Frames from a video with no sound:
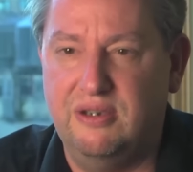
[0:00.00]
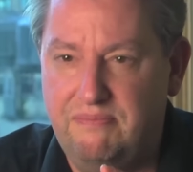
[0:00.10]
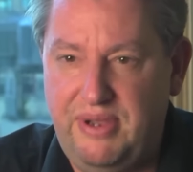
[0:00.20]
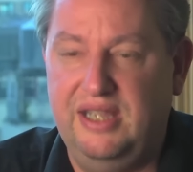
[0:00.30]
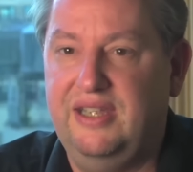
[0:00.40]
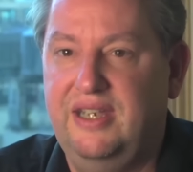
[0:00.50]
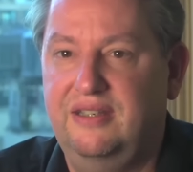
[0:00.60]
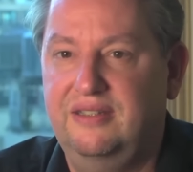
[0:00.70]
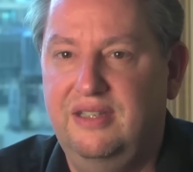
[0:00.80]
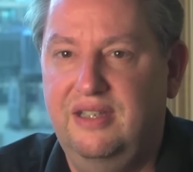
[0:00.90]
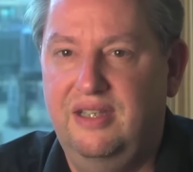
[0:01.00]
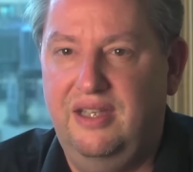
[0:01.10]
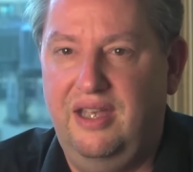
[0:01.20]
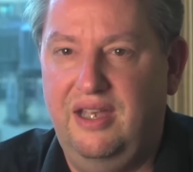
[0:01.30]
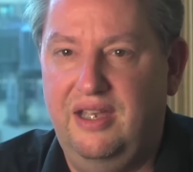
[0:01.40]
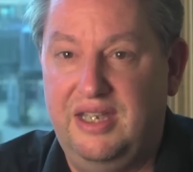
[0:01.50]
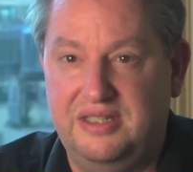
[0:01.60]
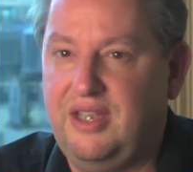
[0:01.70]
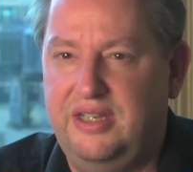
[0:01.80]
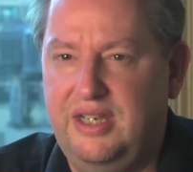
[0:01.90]
compelling, uh,
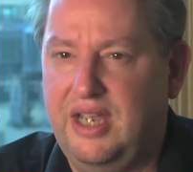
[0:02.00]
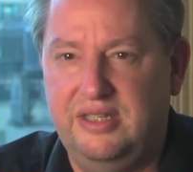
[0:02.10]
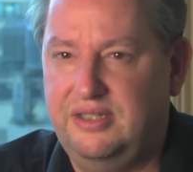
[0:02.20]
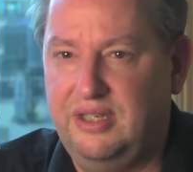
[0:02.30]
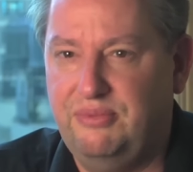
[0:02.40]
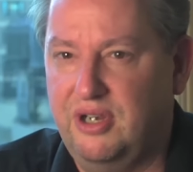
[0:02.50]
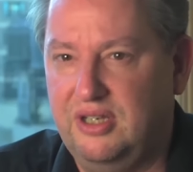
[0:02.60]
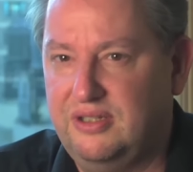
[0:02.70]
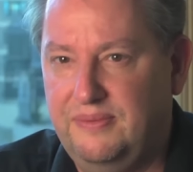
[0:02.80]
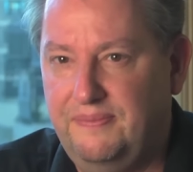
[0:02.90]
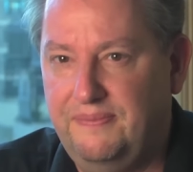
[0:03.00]
exciting artistic product.